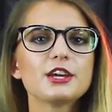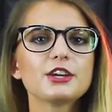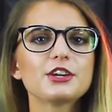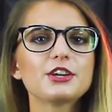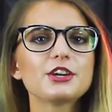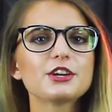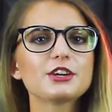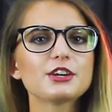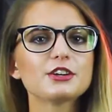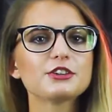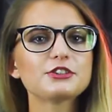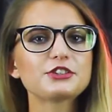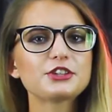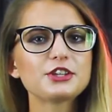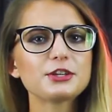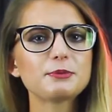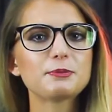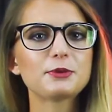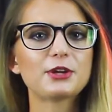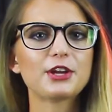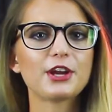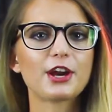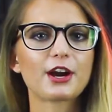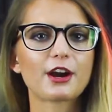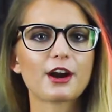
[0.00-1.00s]
Kieran
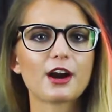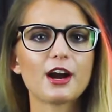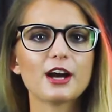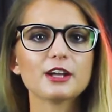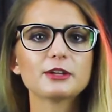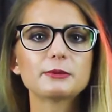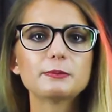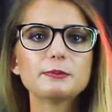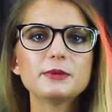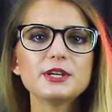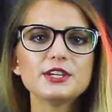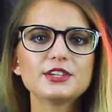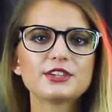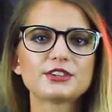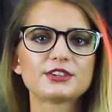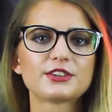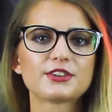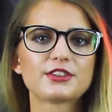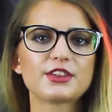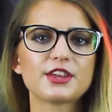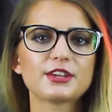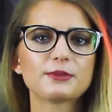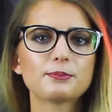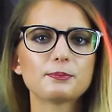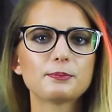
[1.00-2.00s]
Trippier admitted
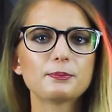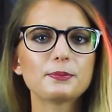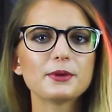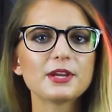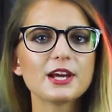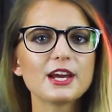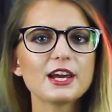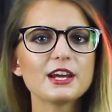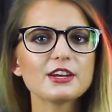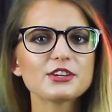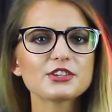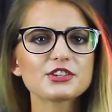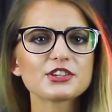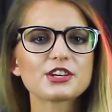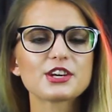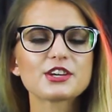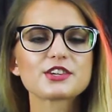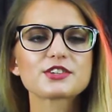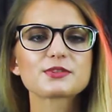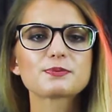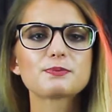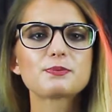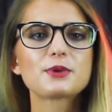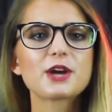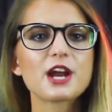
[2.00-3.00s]
that players
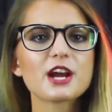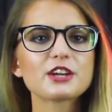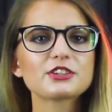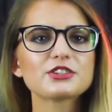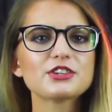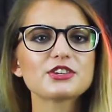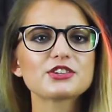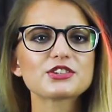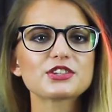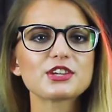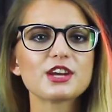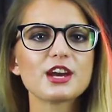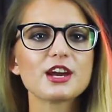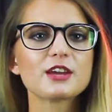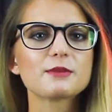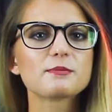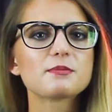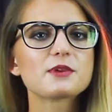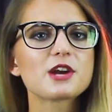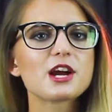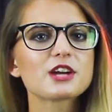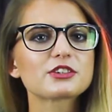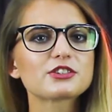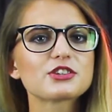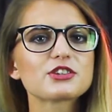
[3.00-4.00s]
has practiced and
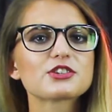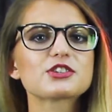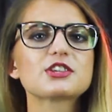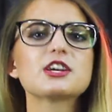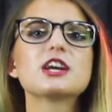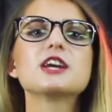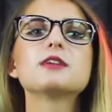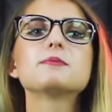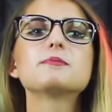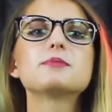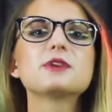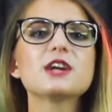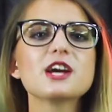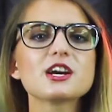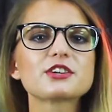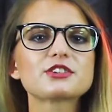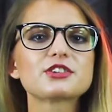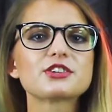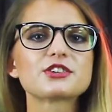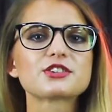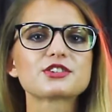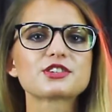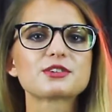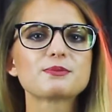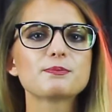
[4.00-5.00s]
practiced and
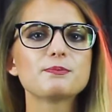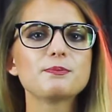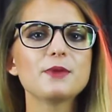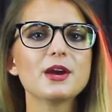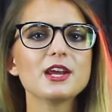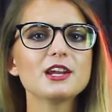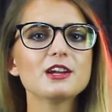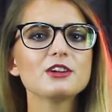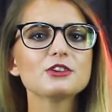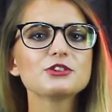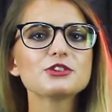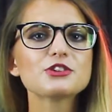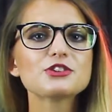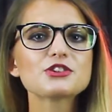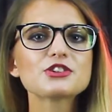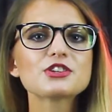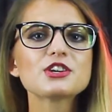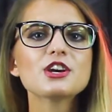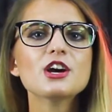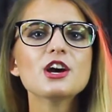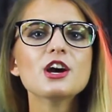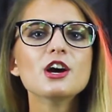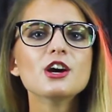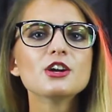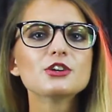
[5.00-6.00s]
practiced penalties
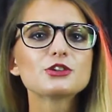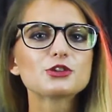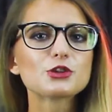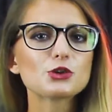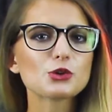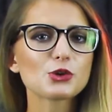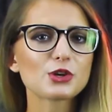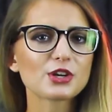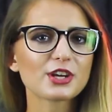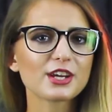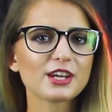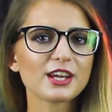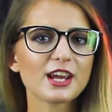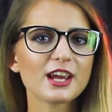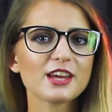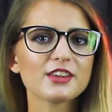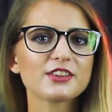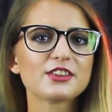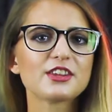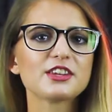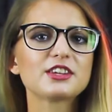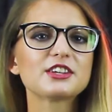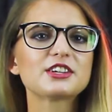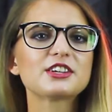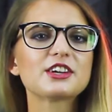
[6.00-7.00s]
to create
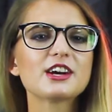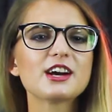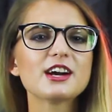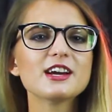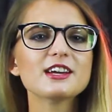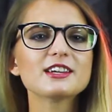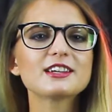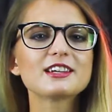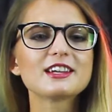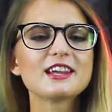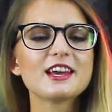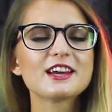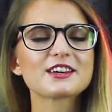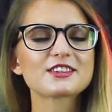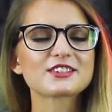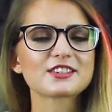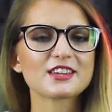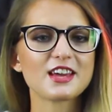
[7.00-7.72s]
the tight legs